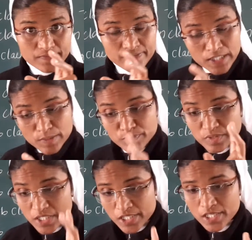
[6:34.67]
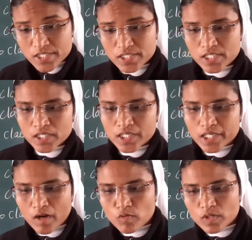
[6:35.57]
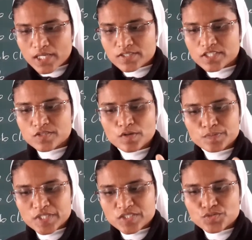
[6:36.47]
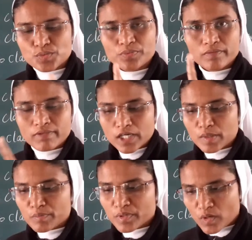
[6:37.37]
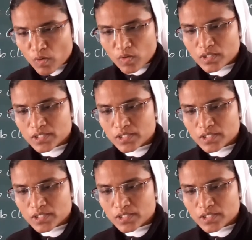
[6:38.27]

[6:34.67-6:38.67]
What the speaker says: verb is, noun clauses object of a verb non,